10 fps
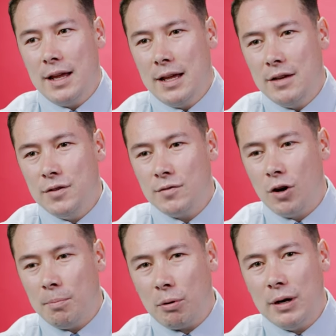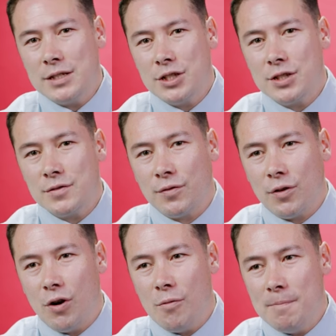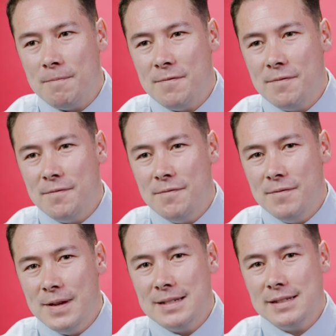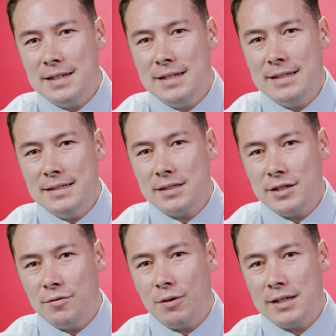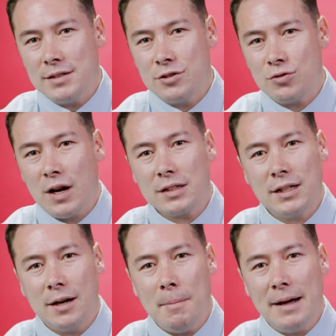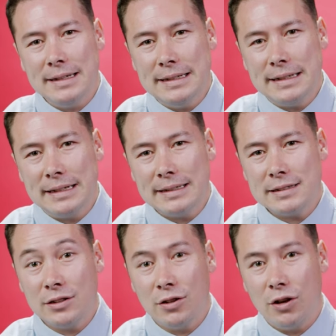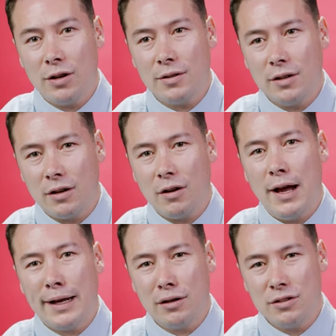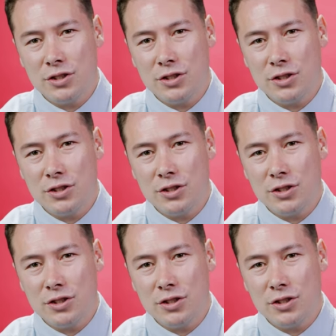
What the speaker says: if you've got pressures from VCs and you've raised a truck ton of money and there's a lot hanging on